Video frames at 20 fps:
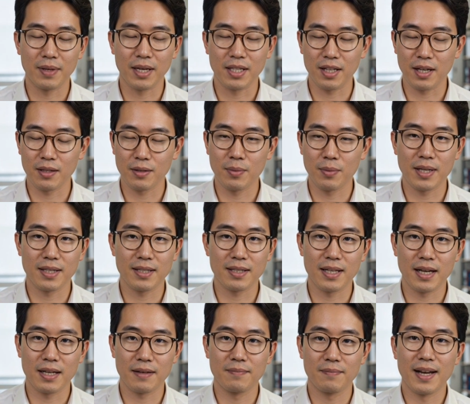That shift raises
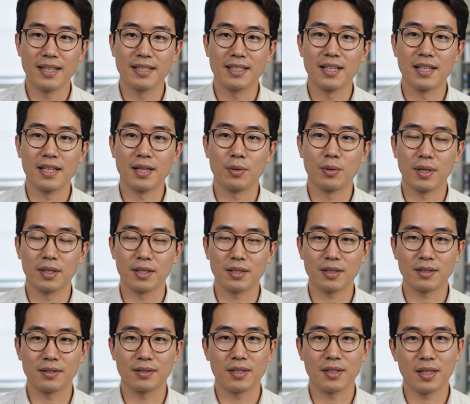a fascinating
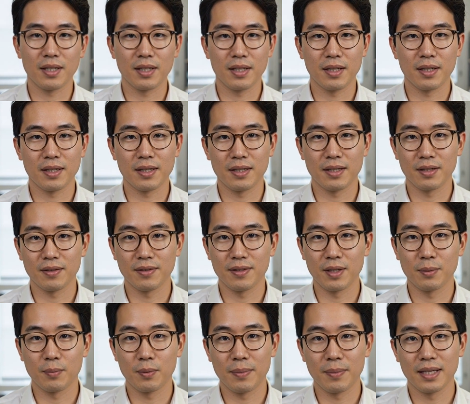question. If
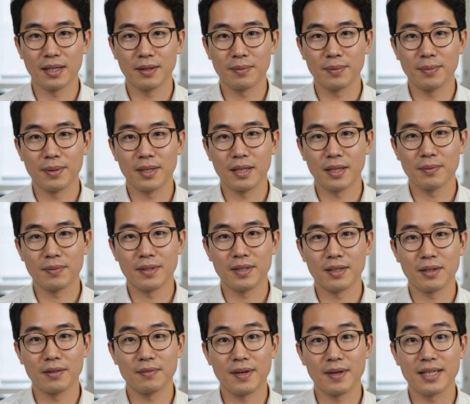thermal management becomes
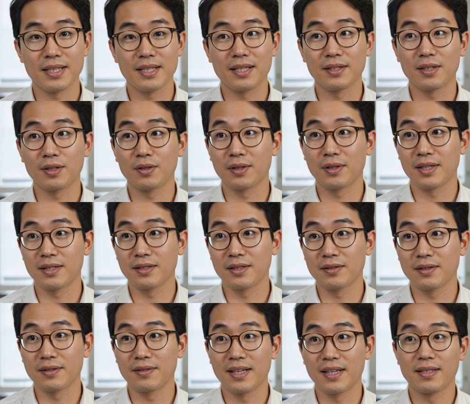the defining constraint of
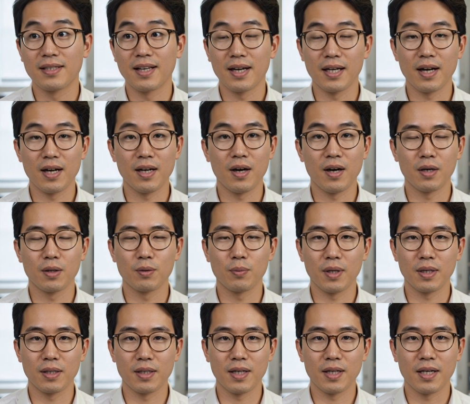advanced AI
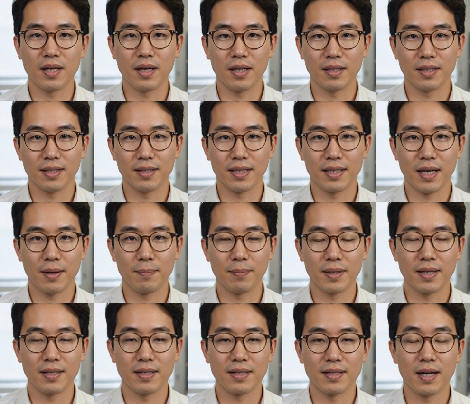hardware, could the
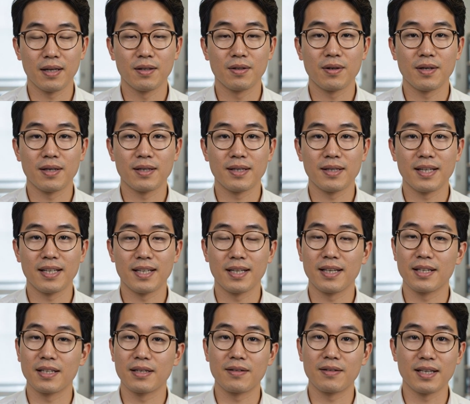companies and countries leading
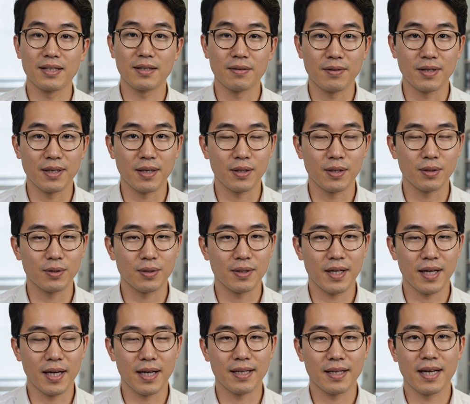in advanced materials
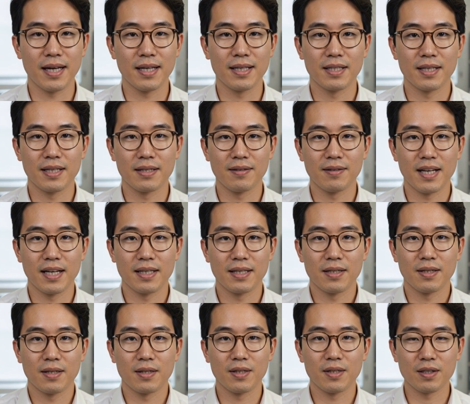gain an
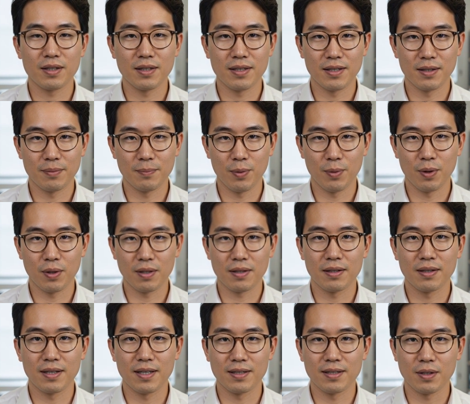advantage just as
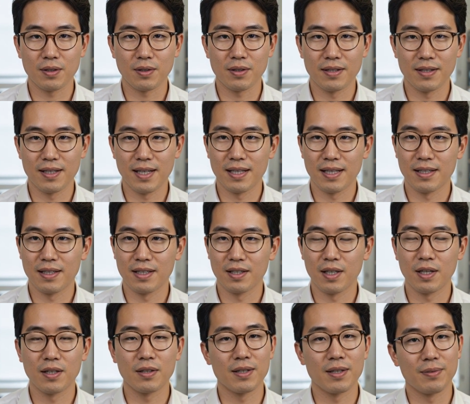important as those designing the
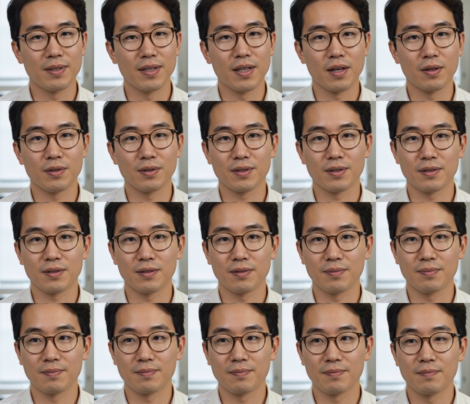chips themselves?
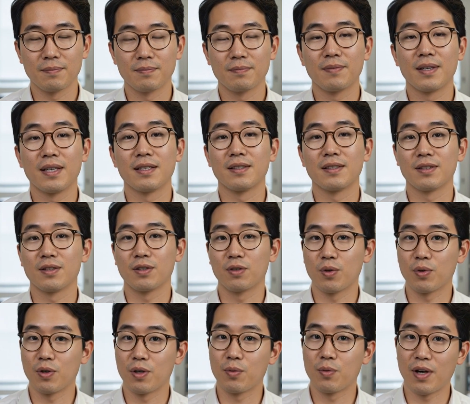That's the
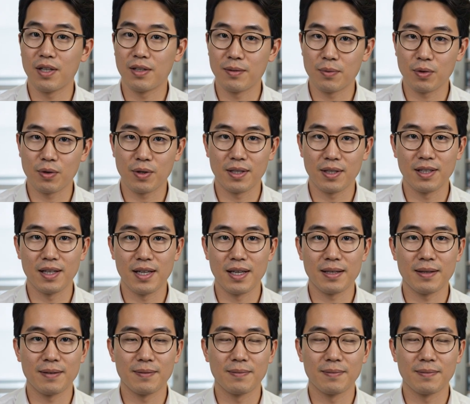story we're exploring today.